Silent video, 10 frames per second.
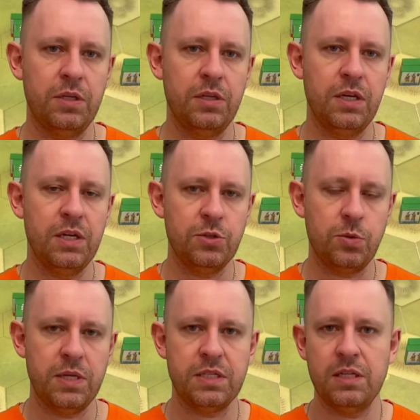
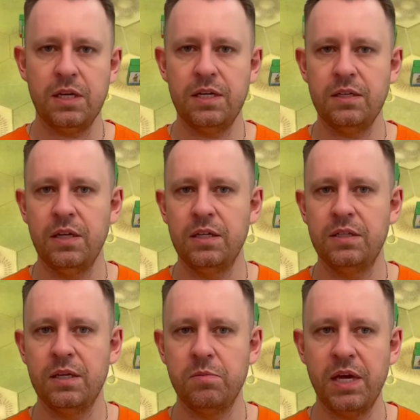interesting, and
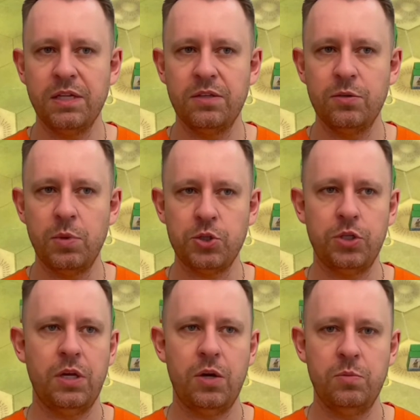they make the
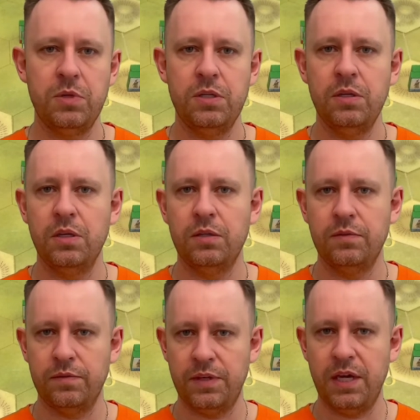Russian army
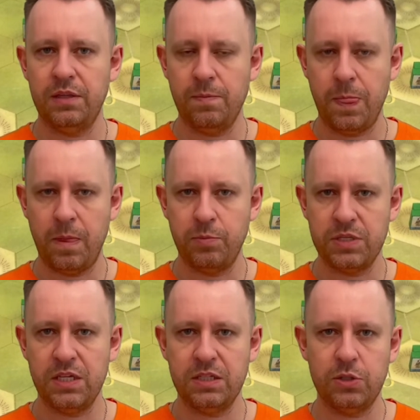then
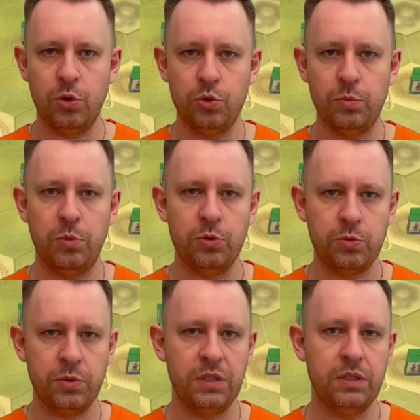presented on the board
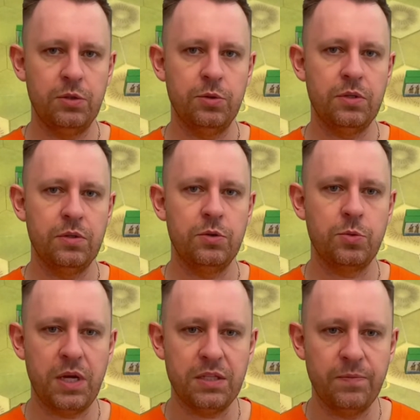really look
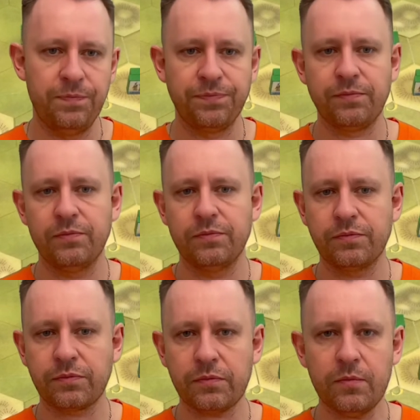great.
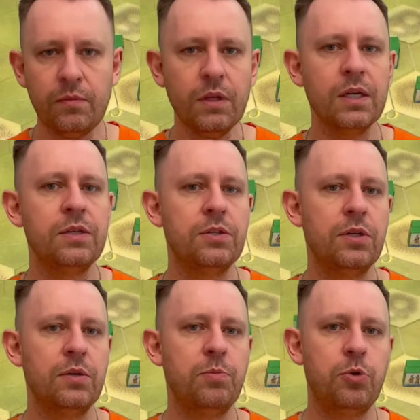
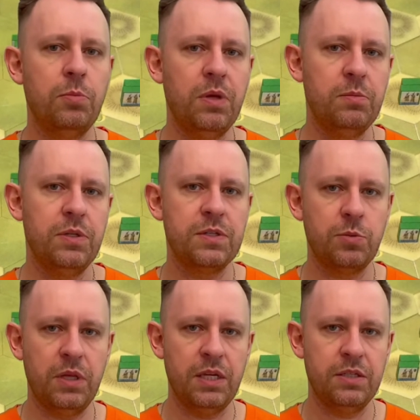The problem is
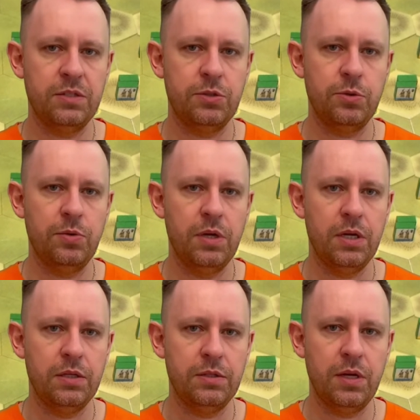related to
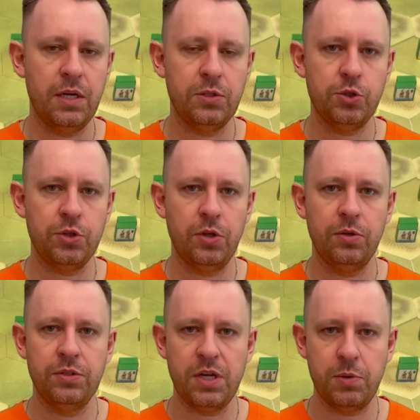the
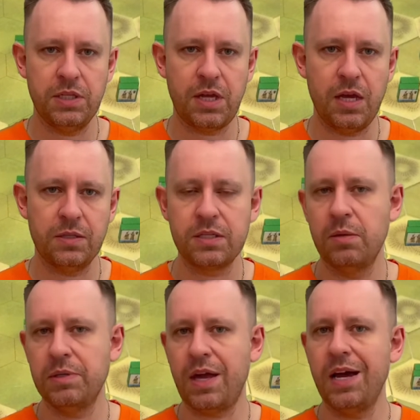additional terrain tiles,
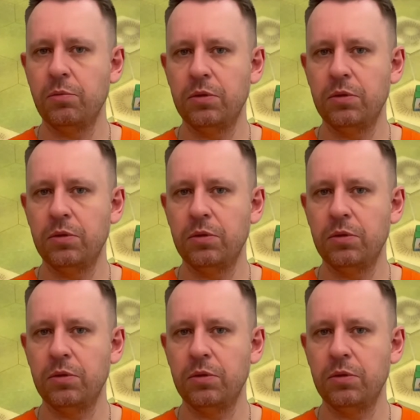but I will